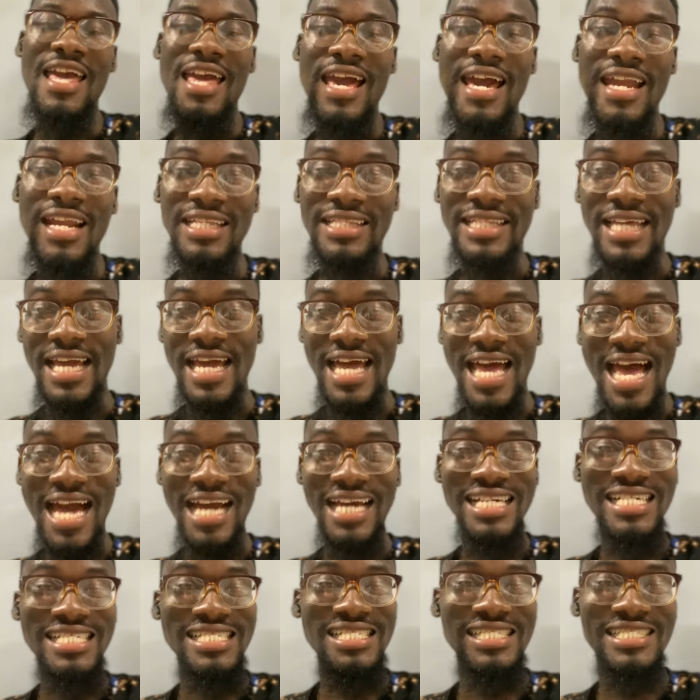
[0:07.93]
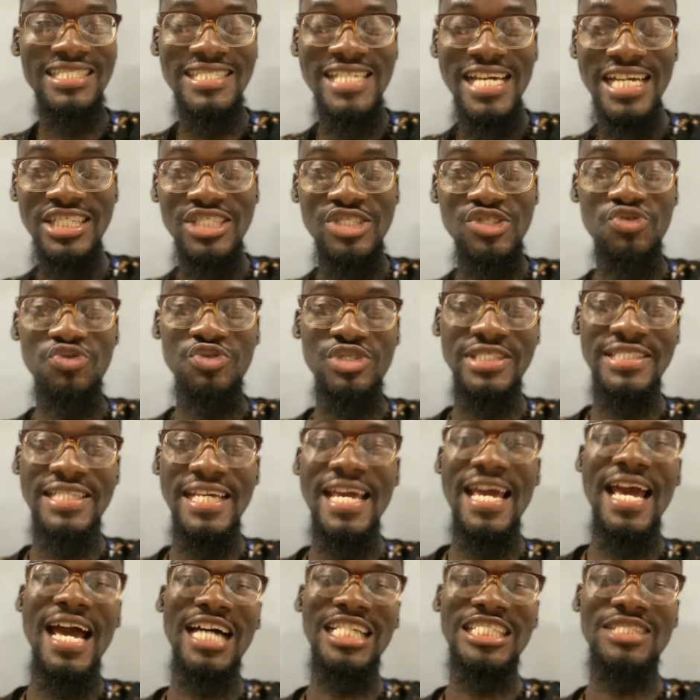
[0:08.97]
Erik ten Hag is set to
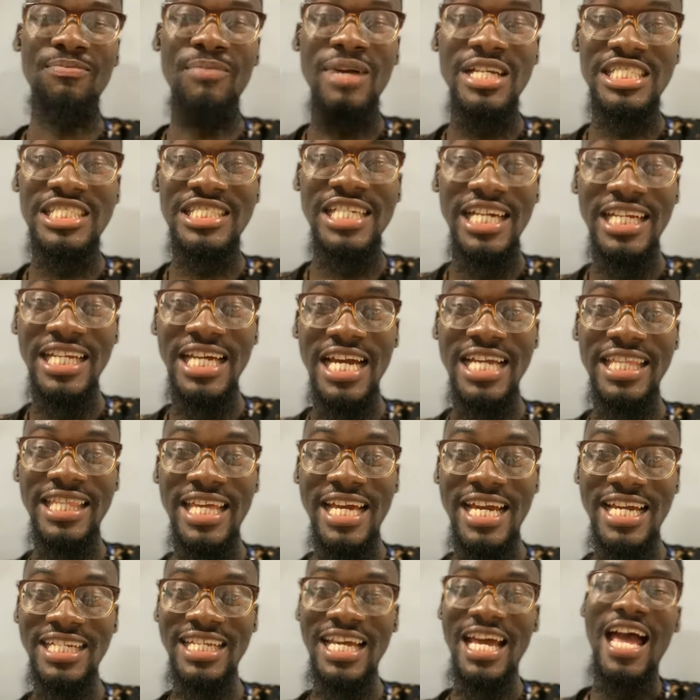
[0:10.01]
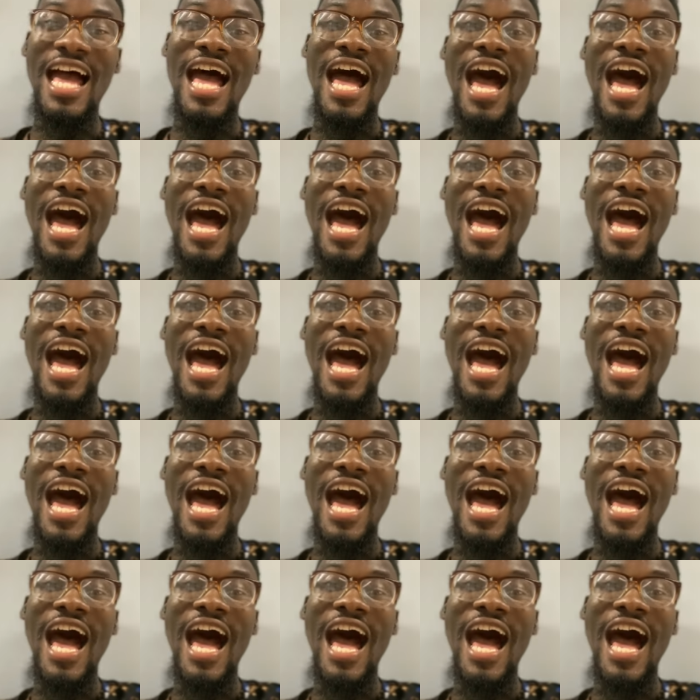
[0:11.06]
stay at Manchester United,